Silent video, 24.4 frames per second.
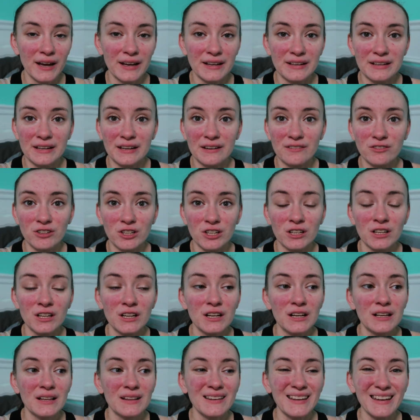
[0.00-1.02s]
I'd never,
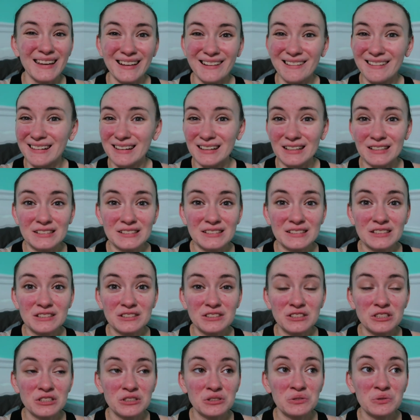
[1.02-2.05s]
like, and
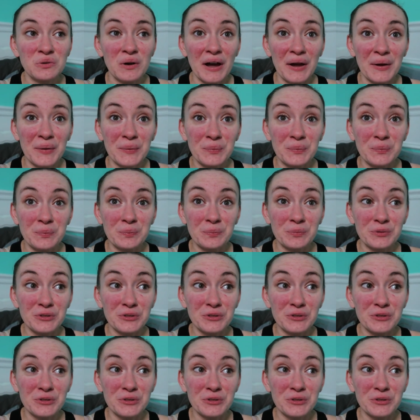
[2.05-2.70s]
honestly too, I